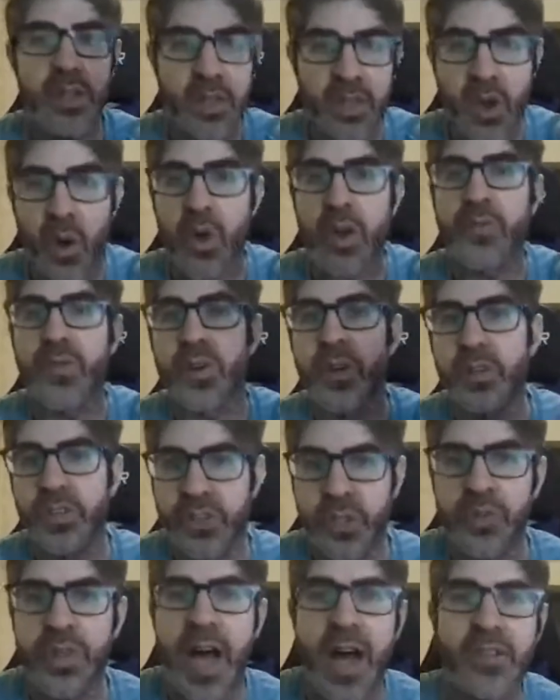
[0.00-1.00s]
going for
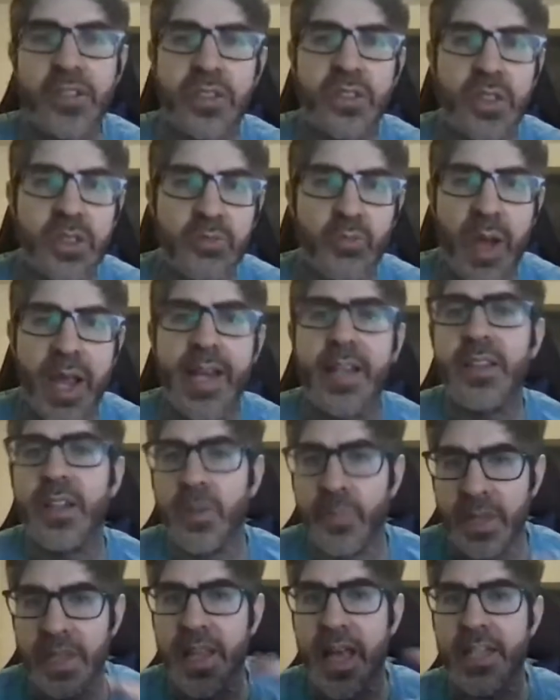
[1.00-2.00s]
2,000. Wade a
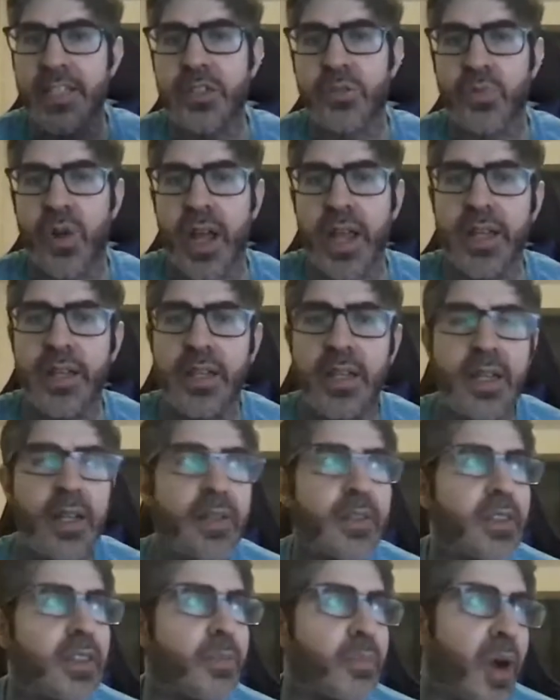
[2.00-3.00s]
little bit less, right?
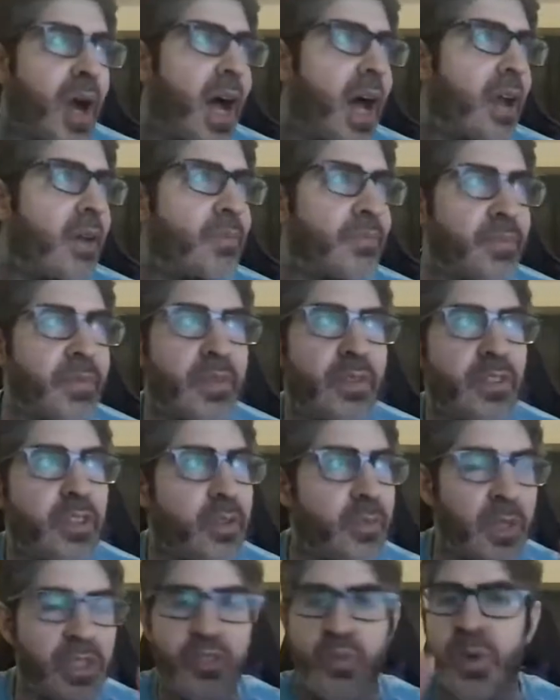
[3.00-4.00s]
LeBron,
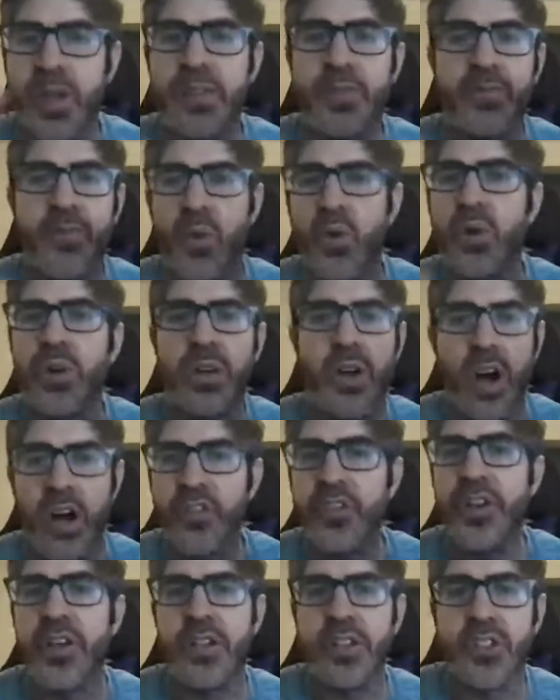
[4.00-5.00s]
but
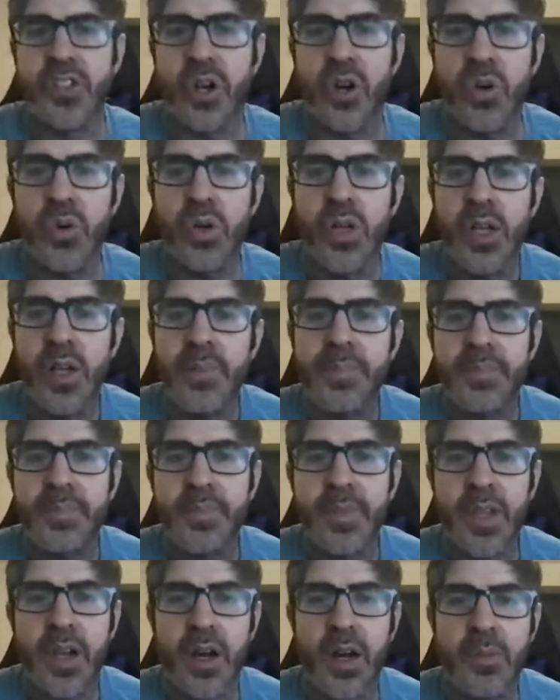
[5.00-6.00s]
2,400 or so
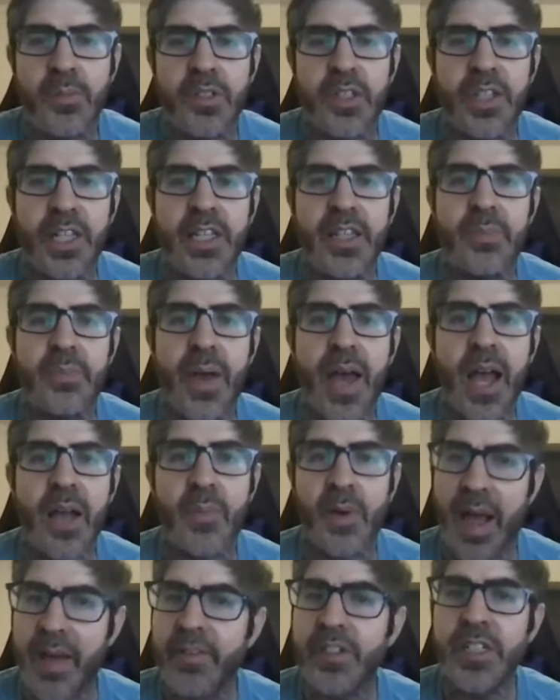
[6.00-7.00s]
to lead the pack.
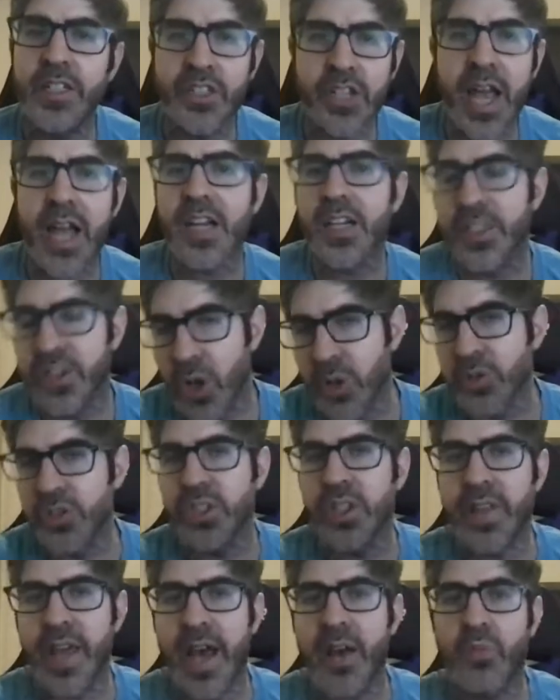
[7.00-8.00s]
But Iverson, Shaq close
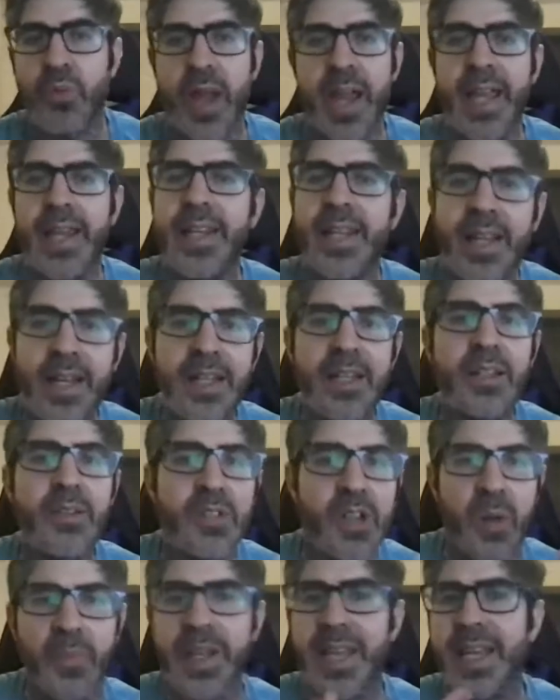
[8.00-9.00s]
to that. Wade
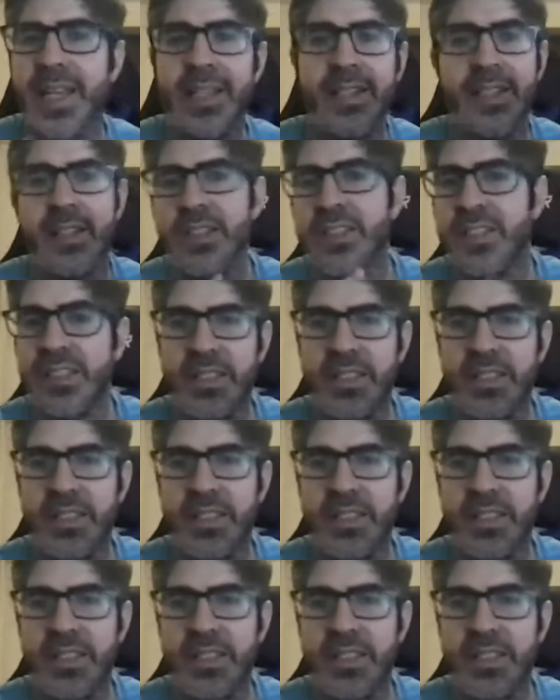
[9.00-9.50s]
coming in